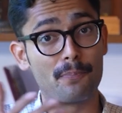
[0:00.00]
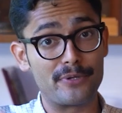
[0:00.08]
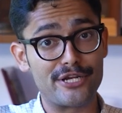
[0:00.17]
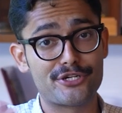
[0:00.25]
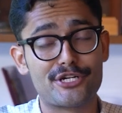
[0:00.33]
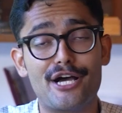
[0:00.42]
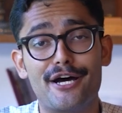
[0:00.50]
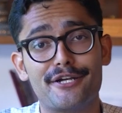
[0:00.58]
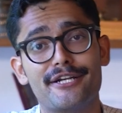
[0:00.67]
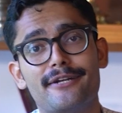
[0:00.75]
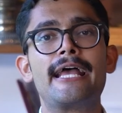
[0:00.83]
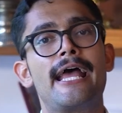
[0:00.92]
Operation
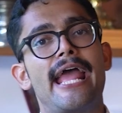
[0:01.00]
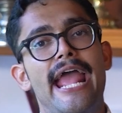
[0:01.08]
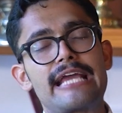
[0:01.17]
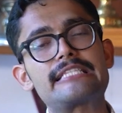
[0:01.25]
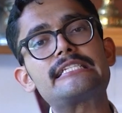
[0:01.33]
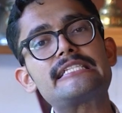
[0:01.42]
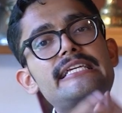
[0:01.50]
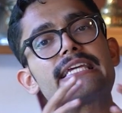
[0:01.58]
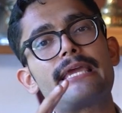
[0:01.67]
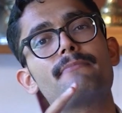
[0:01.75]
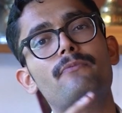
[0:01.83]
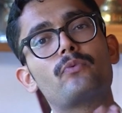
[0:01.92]
100, SEC
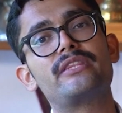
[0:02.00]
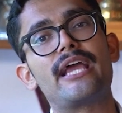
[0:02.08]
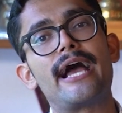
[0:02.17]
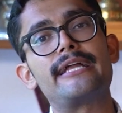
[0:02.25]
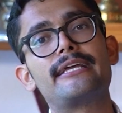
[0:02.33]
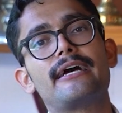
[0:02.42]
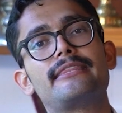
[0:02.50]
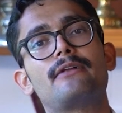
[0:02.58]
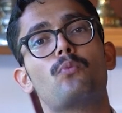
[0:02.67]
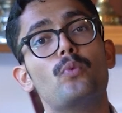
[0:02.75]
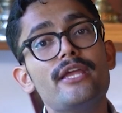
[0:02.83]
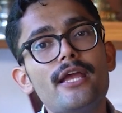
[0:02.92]
came up with the idea
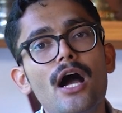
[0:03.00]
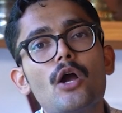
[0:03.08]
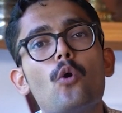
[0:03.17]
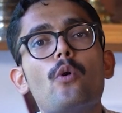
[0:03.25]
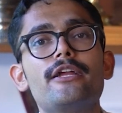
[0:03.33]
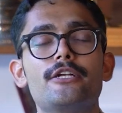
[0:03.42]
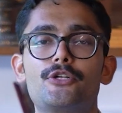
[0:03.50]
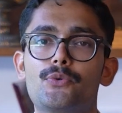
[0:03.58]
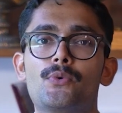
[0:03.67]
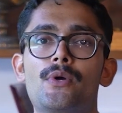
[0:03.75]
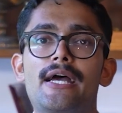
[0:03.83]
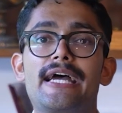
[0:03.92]
that we are going to
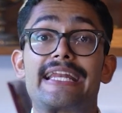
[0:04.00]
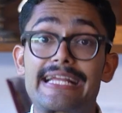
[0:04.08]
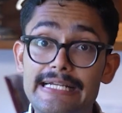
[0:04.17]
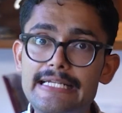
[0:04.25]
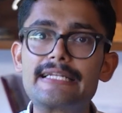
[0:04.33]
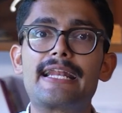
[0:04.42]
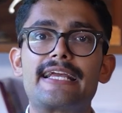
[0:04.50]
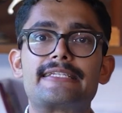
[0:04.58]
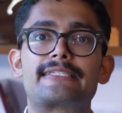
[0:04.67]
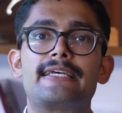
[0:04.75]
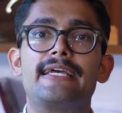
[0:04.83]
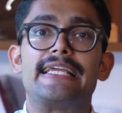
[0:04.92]

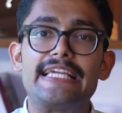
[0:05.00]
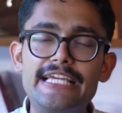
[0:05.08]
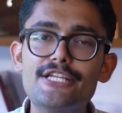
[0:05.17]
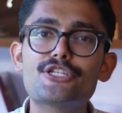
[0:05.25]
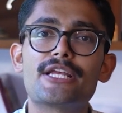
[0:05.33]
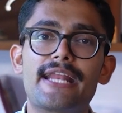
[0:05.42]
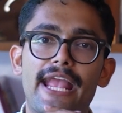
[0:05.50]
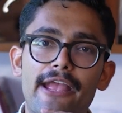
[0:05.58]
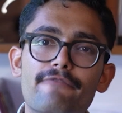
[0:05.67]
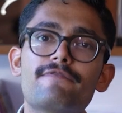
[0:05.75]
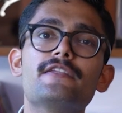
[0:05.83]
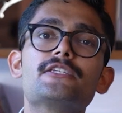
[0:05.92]
recognize each and
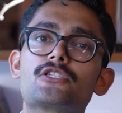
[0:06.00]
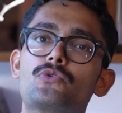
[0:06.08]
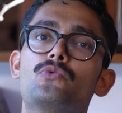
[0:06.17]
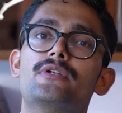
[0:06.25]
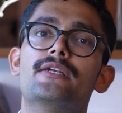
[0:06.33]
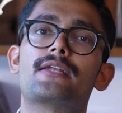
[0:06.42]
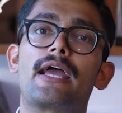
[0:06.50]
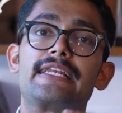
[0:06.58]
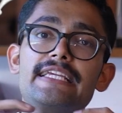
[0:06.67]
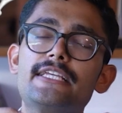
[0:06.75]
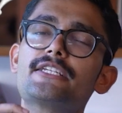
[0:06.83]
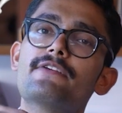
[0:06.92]
every student and
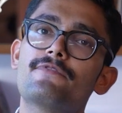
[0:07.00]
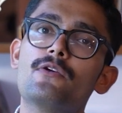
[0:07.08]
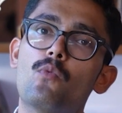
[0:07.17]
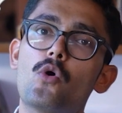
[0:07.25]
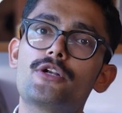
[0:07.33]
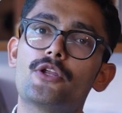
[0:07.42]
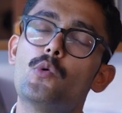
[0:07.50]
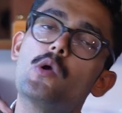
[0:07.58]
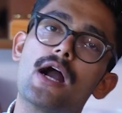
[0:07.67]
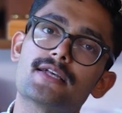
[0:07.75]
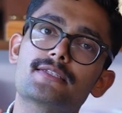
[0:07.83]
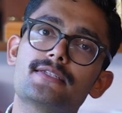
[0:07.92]
each and every voter who
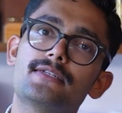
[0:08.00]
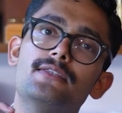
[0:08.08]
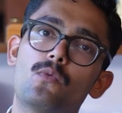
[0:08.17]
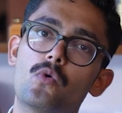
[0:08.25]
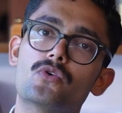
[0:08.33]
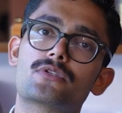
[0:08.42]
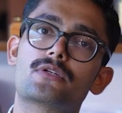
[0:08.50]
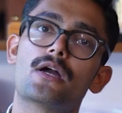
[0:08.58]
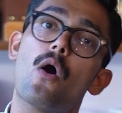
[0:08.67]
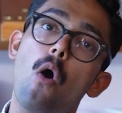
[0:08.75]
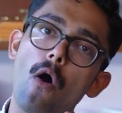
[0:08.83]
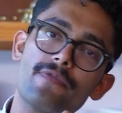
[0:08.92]
casted the vote
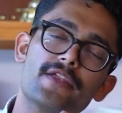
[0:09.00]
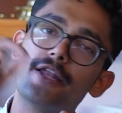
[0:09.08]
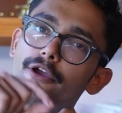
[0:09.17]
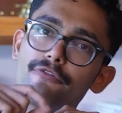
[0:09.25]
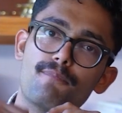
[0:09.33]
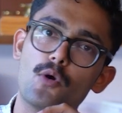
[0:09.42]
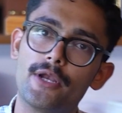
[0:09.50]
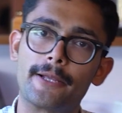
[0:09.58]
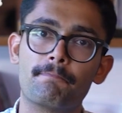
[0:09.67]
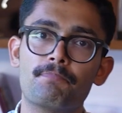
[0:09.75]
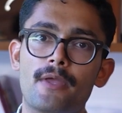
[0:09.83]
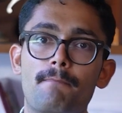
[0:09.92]
on the day of polling
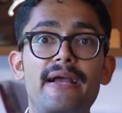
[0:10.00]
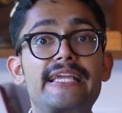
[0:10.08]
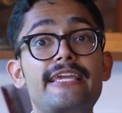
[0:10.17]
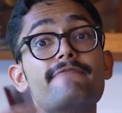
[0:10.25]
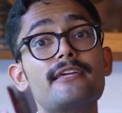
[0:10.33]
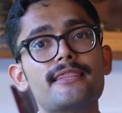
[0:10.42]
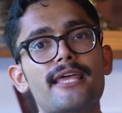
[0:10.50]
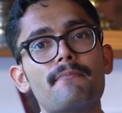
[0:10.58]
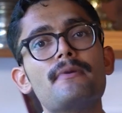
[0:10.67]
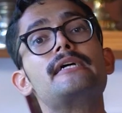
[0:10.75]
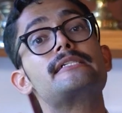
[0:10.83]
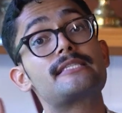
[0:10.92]
by giving
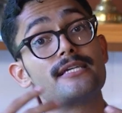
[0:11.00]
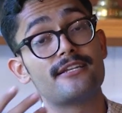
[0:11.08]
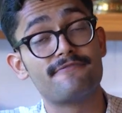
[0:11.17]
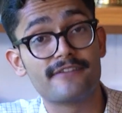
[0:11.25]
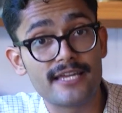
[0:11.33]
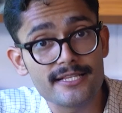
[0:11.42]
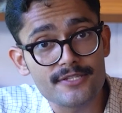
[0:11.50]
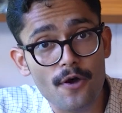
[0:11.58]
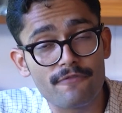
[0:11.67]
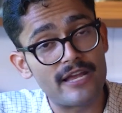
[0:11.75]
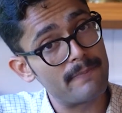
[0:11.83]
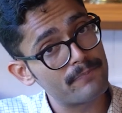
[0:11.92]
them certificates
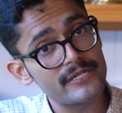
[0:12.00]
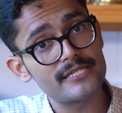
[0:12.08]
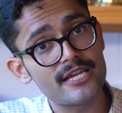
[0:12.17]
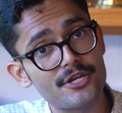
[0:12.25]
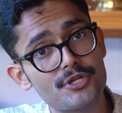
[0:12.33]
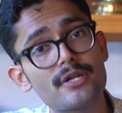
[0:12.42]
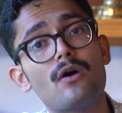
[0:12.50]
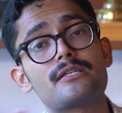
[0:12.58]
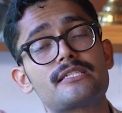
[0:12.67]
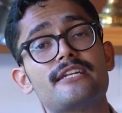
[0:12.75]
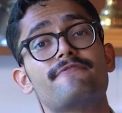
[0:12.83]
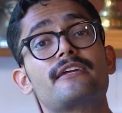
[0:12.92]
of appreciation or
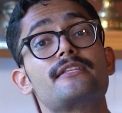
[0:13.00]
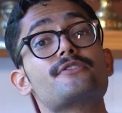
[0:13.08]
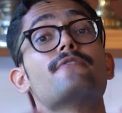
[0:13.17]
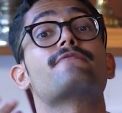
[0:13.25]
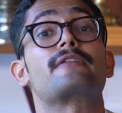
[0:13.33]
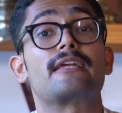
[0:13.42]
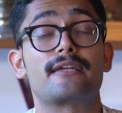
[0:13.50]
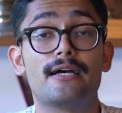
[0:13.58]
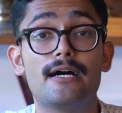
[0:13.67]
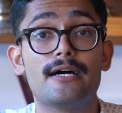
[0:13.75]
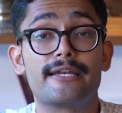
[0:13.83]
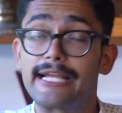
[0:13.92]
certificates of
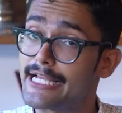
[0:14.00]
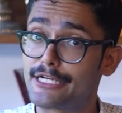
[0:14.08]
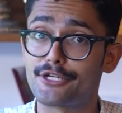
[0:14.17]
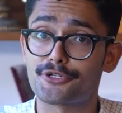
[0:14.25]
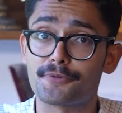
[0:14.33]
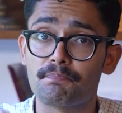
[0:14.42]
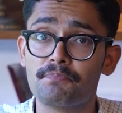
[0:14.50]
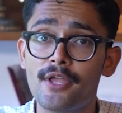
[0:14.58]
recognition.